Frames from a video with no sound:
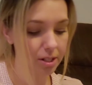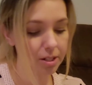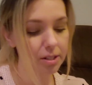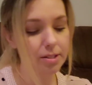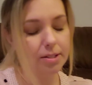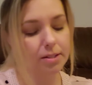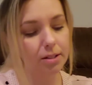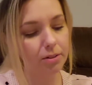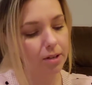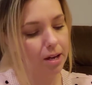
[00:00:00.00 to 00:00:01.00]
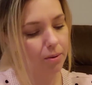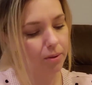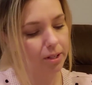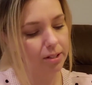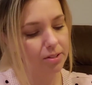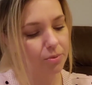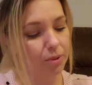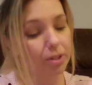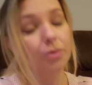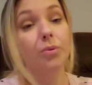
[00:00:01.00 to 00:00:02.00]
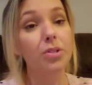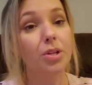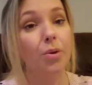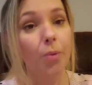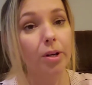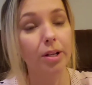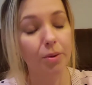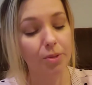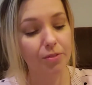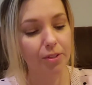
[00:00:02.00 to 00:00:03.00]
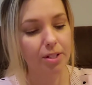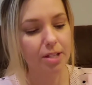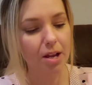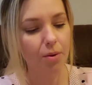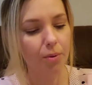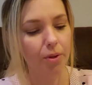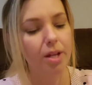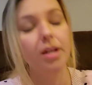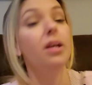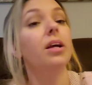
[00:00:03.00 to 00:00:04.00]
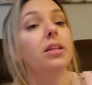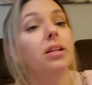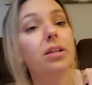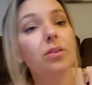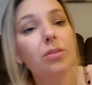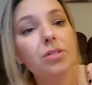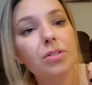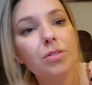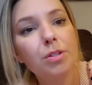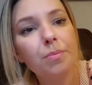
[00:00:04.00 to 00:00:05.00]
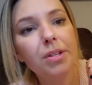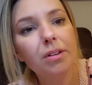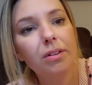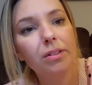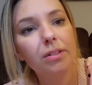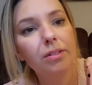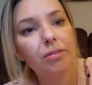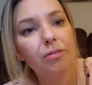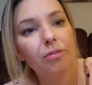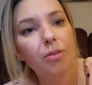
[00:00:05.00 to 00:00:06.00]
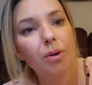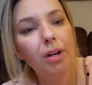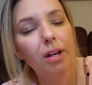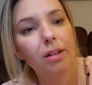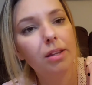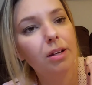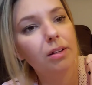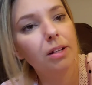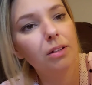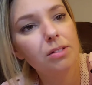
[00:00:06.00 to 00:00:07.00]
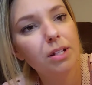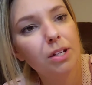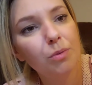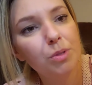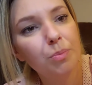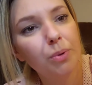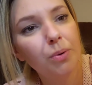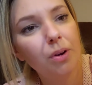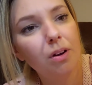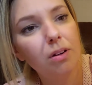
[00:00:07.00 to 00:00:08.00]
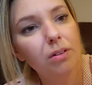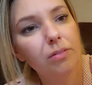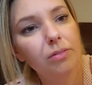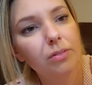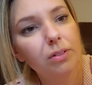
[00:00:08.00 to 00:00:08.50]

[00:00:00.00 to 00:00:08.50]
And then this is the little owl and it's really the reason I wanted it was for this owl. And then I noticed there's something on the forehead there that looks like it was broke off